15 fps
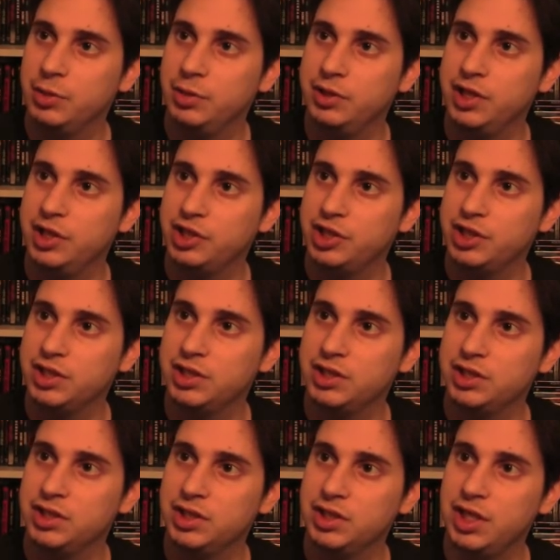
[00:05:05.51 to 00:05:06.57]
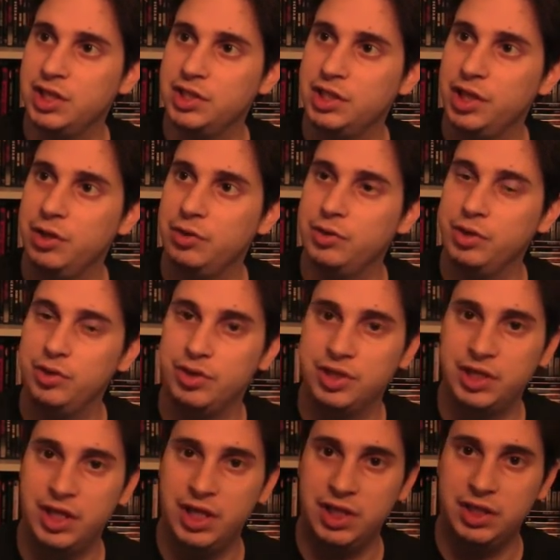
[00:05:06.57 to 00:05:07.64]
additions, this new
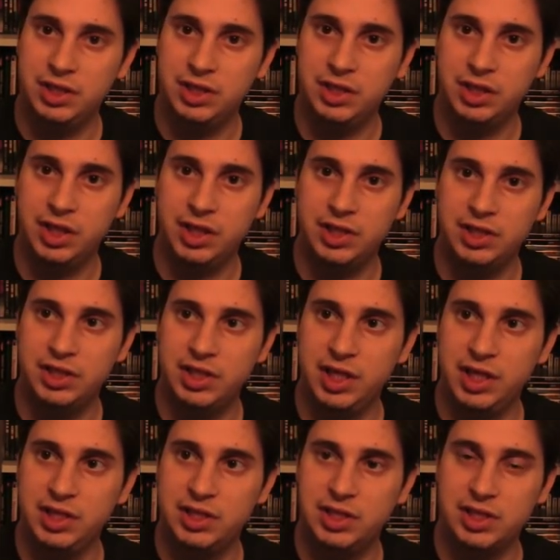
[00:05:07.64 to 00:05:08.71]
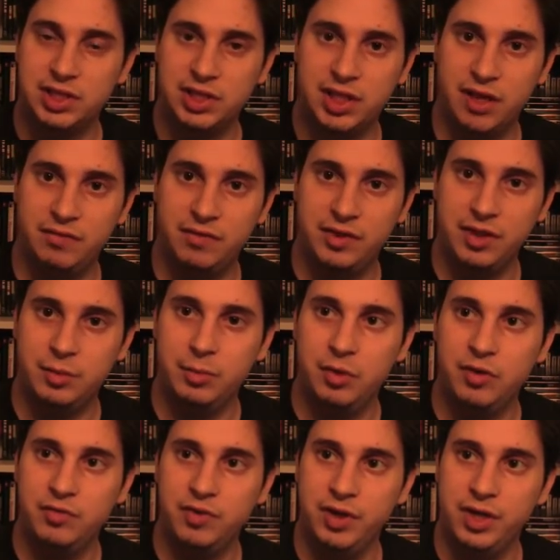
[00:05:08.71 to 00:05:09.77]
scene, deleted scenes and stuff in the
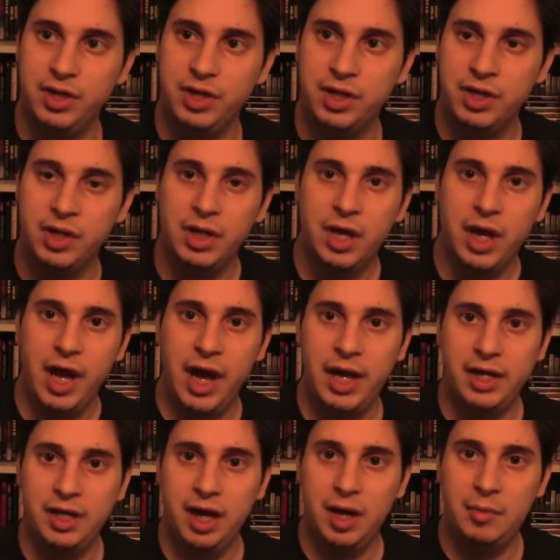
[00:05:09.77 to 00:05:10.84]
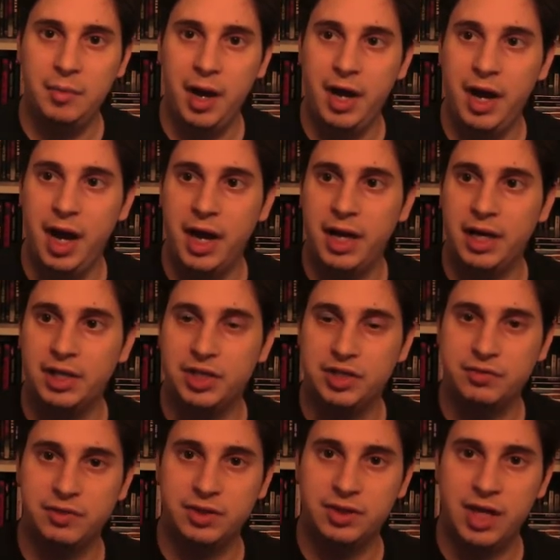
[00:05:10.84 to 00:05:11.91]
movie. And I got this
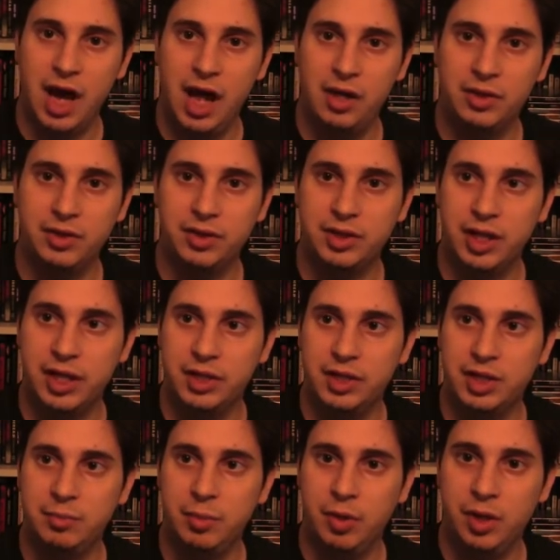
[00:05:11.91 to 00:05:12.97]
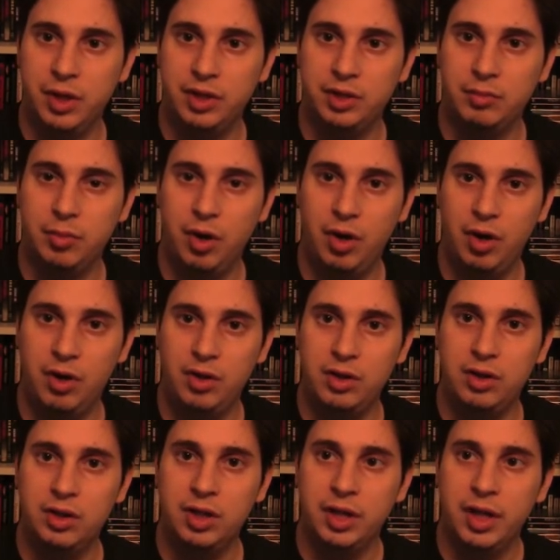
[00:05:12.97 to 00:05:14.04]
for $1 in the
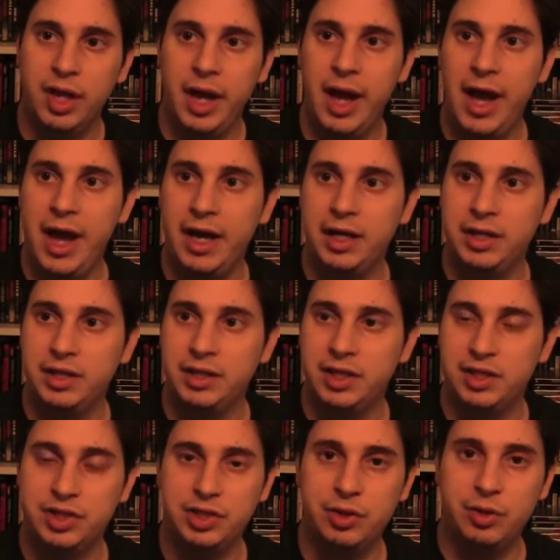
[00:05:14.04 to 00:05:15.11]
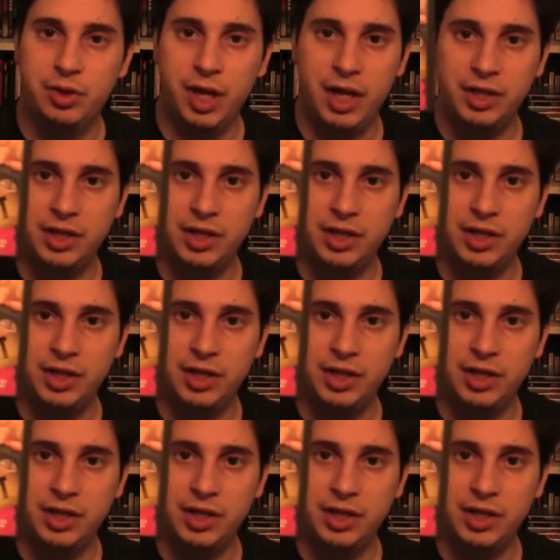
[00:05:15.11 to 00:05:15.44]
mall. And in this new